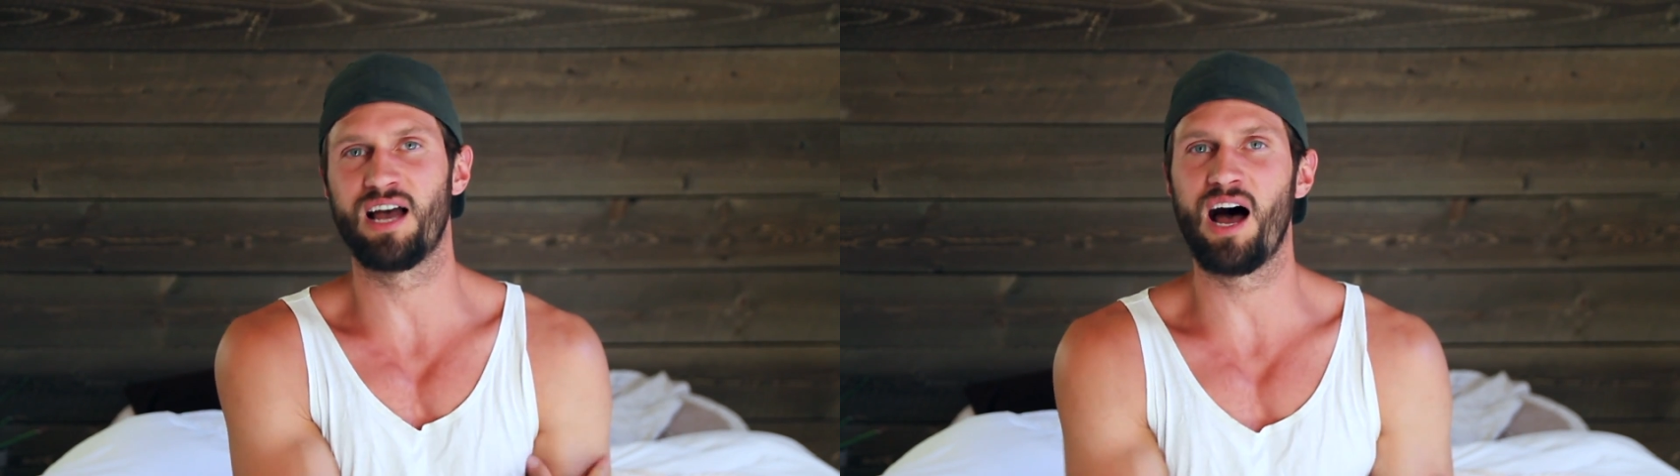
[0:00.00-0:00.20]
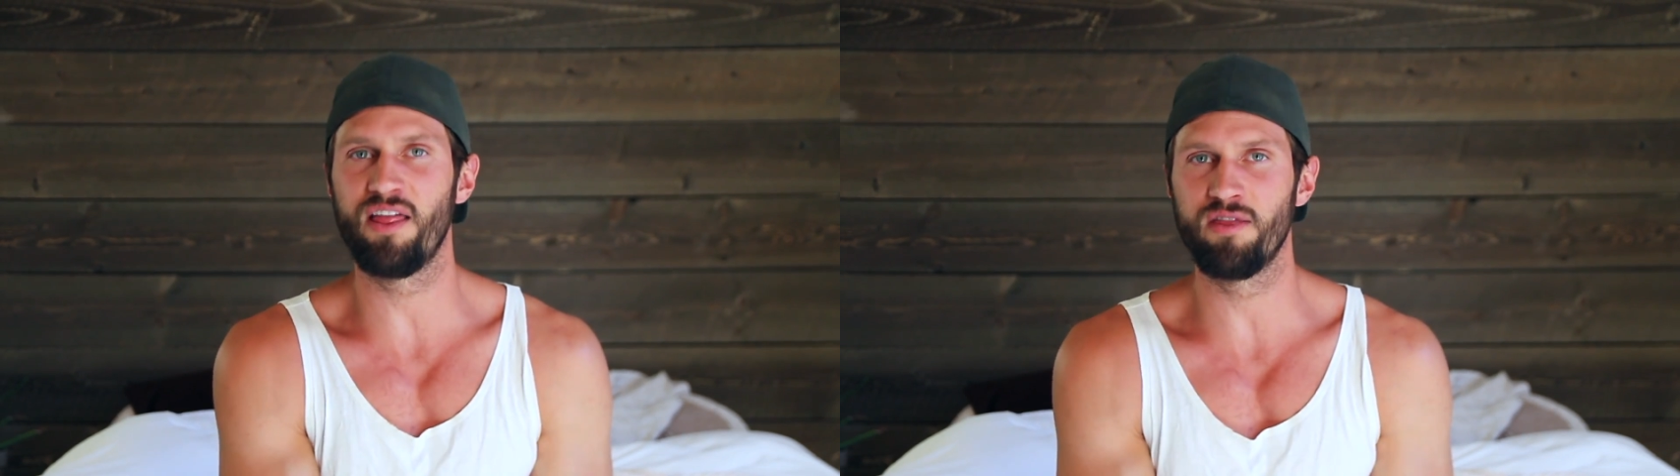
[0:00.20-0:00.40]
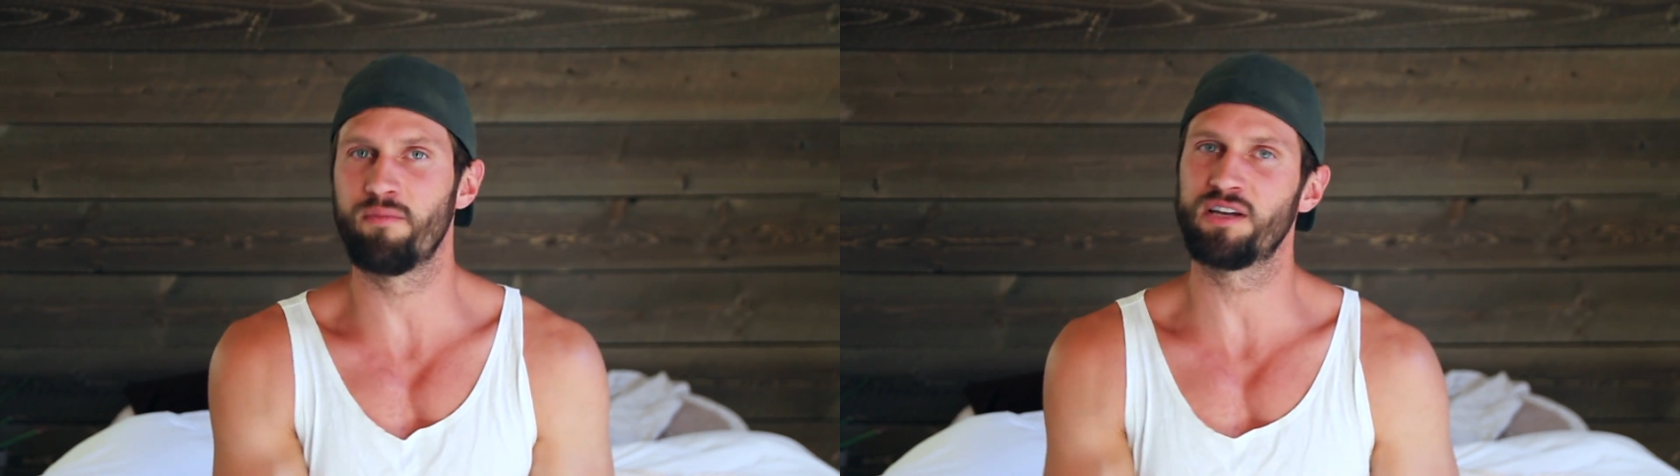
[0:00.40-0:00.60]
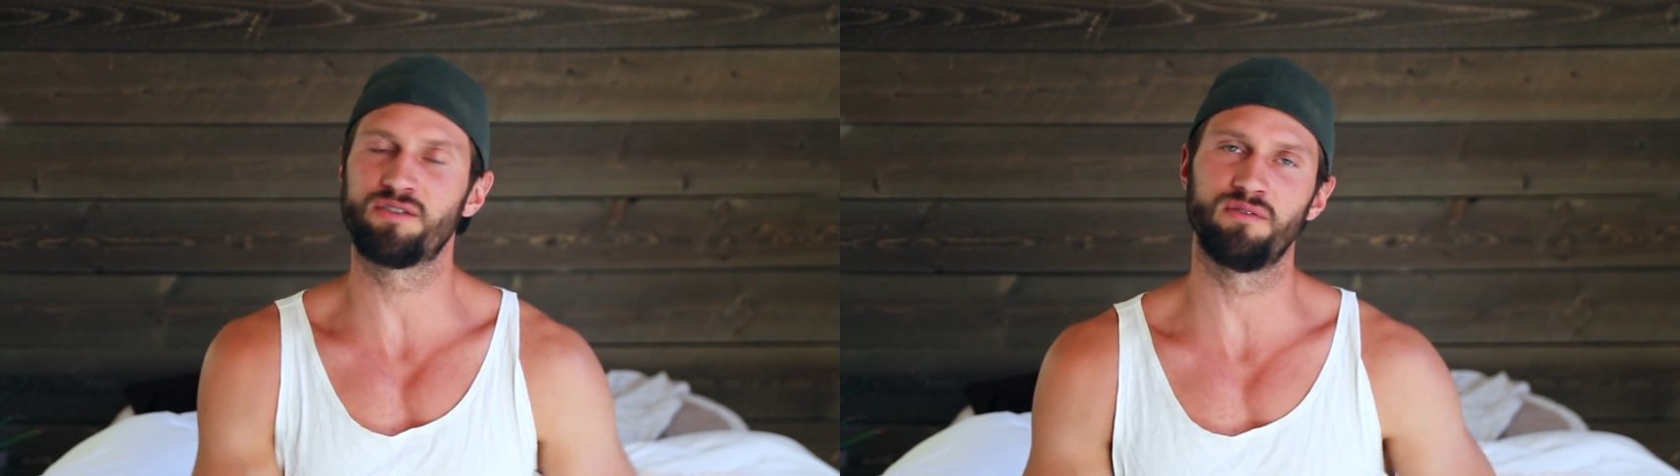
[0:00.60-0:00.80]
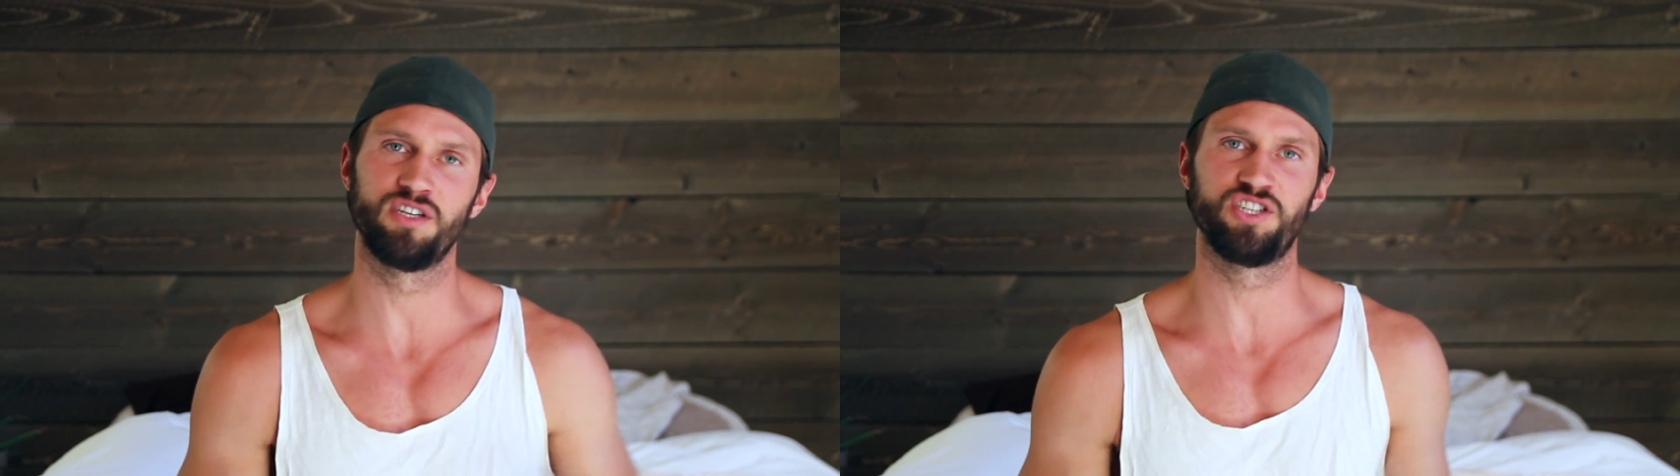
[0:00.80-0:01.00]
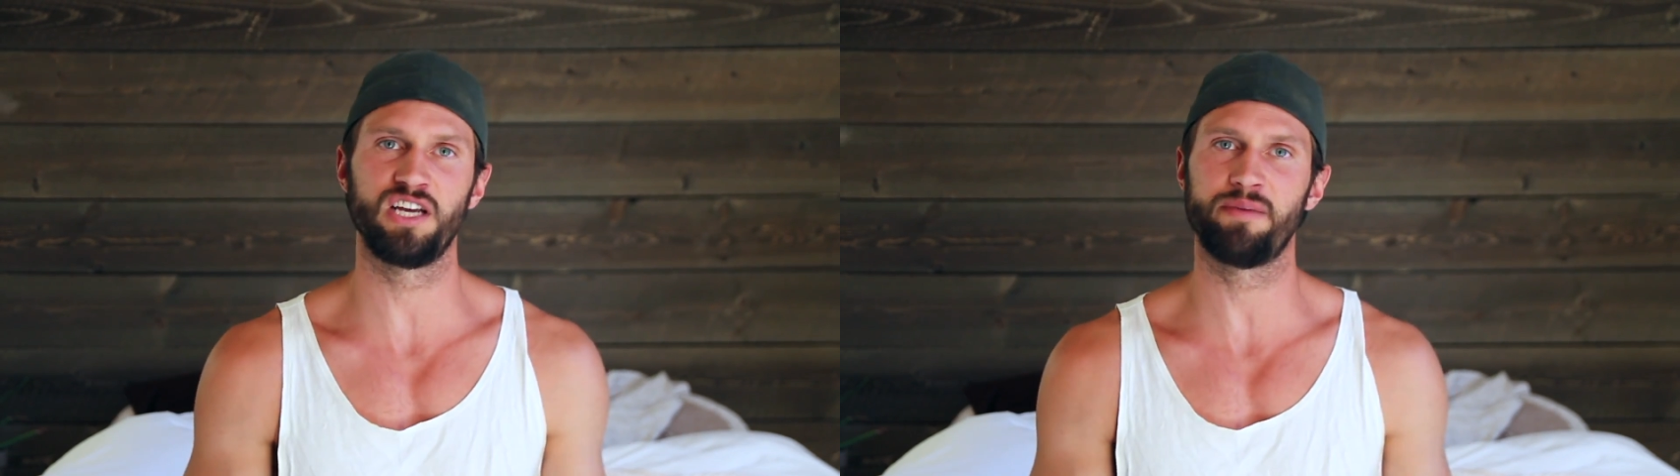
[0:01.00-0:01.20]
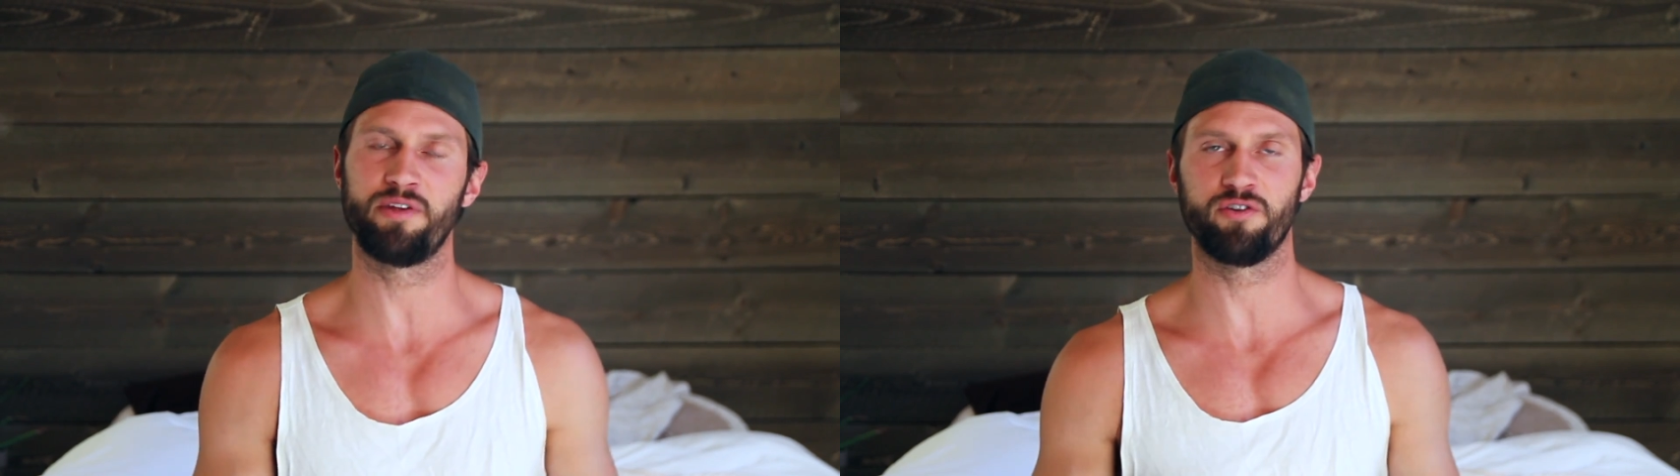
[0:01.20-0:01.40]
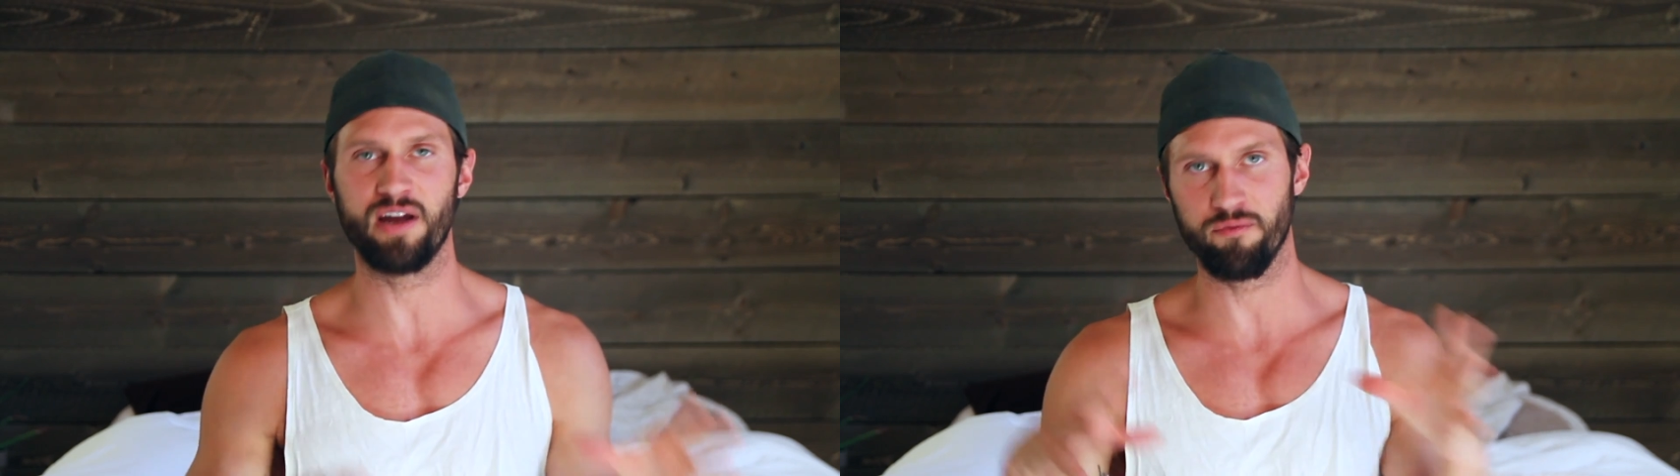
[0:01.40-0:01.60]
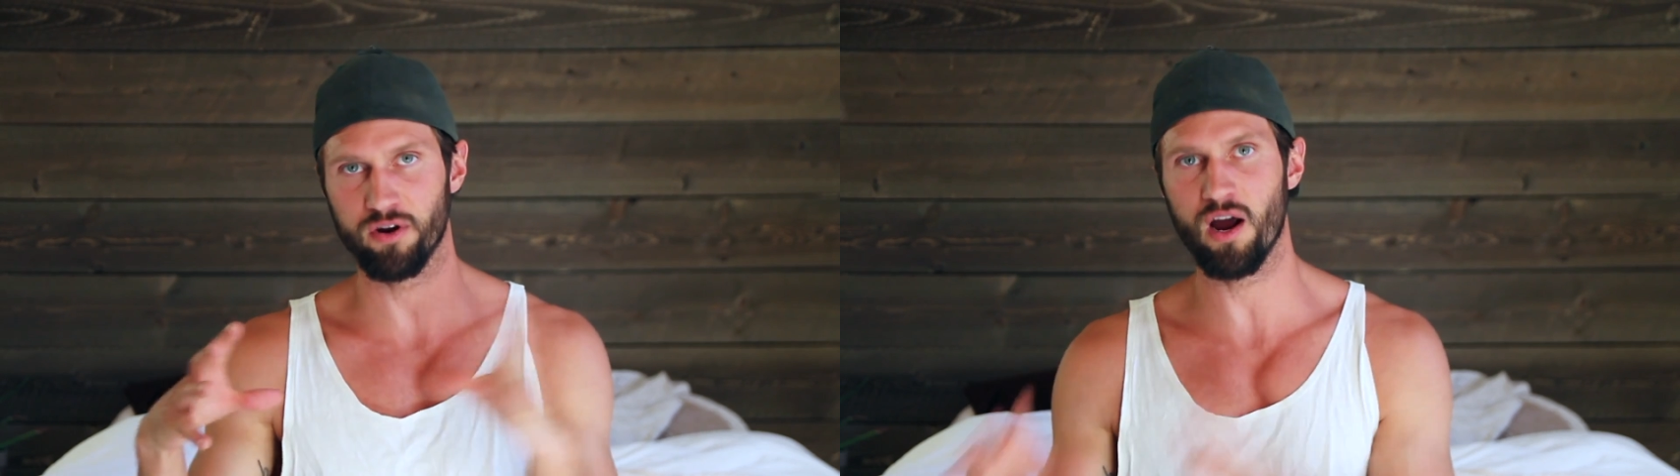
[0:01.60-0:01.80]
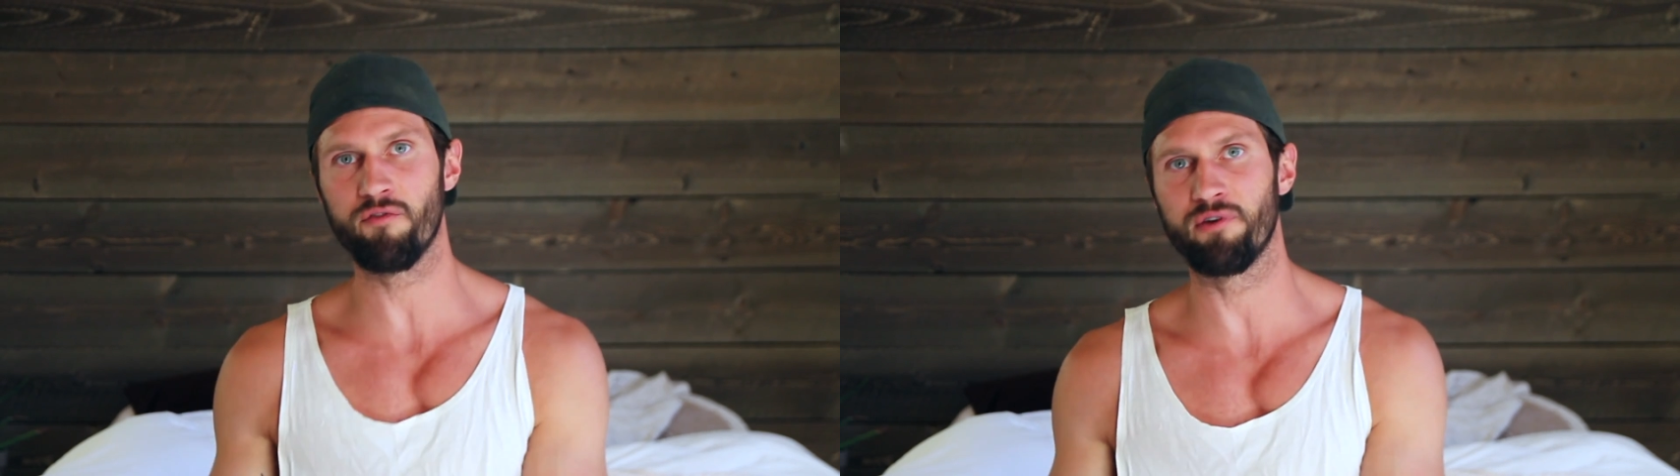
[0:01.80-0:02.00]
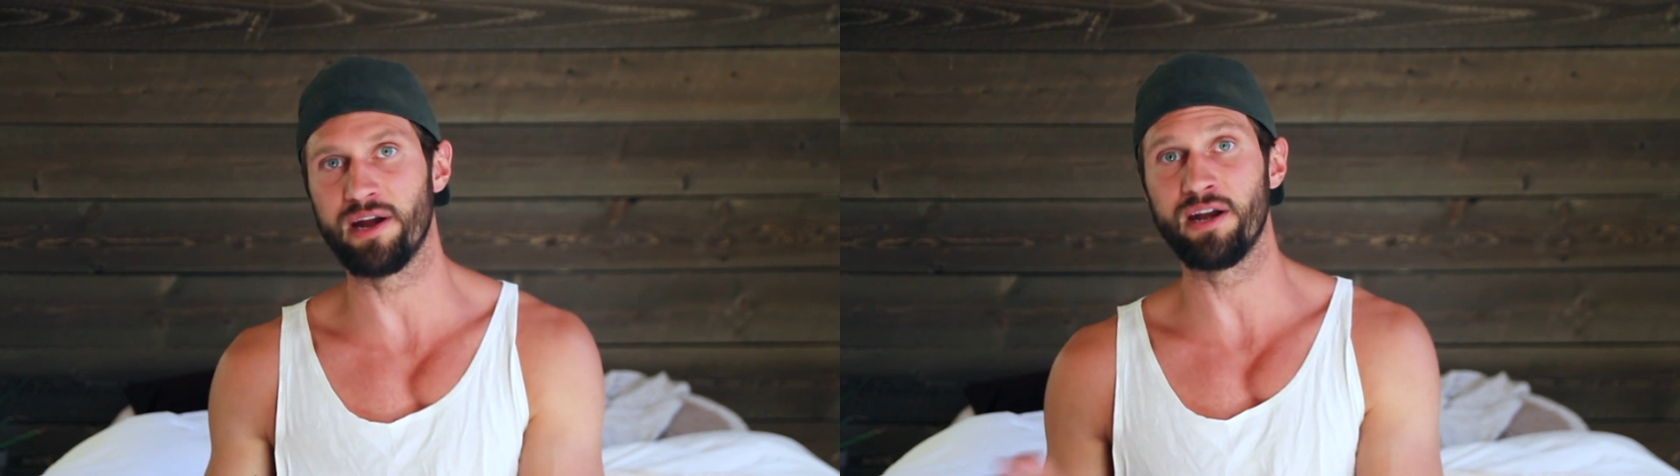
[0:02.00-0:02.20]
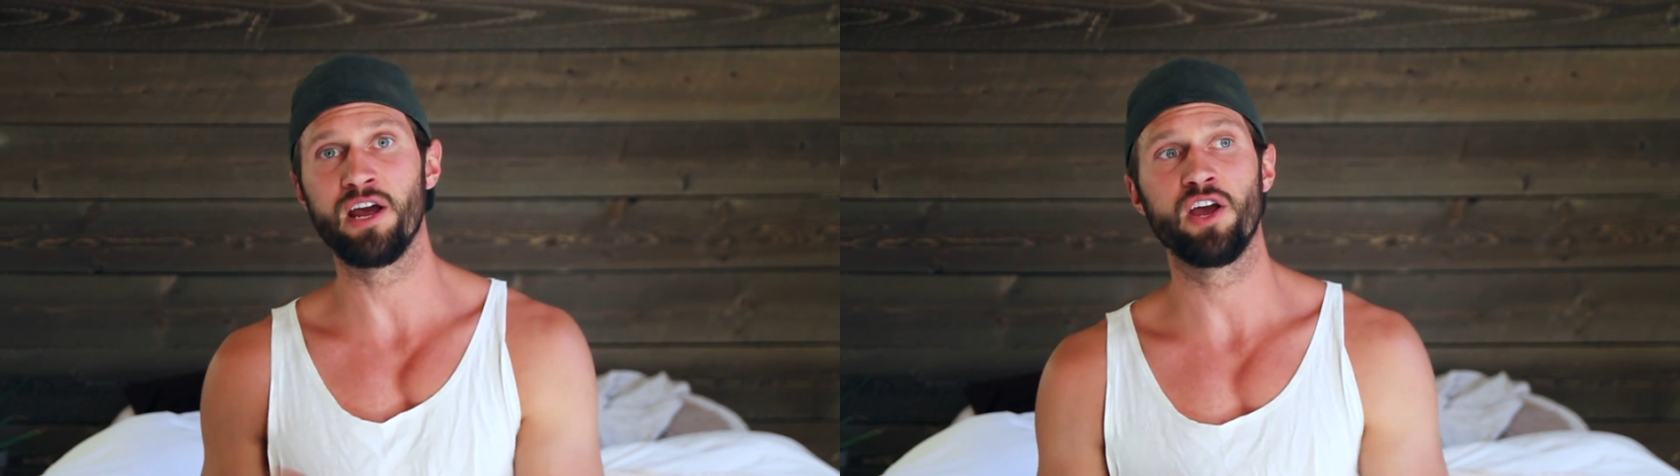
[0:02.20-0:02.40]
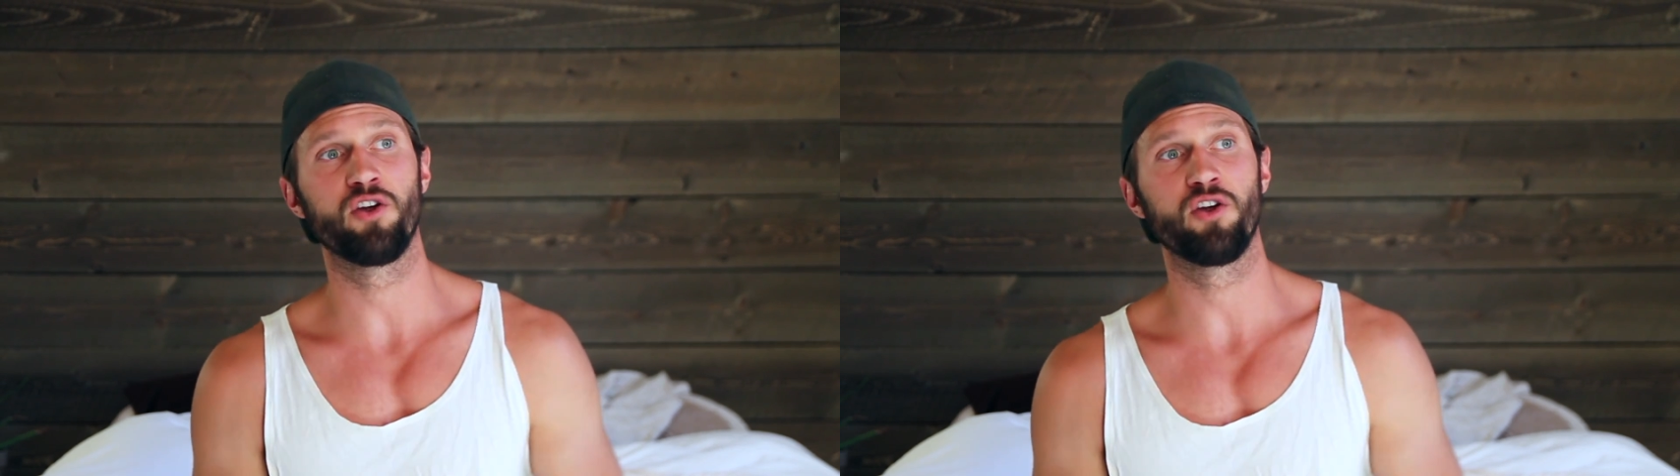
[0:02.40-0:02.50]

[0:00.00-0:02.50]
on the muscle in the gym and you're not recovering,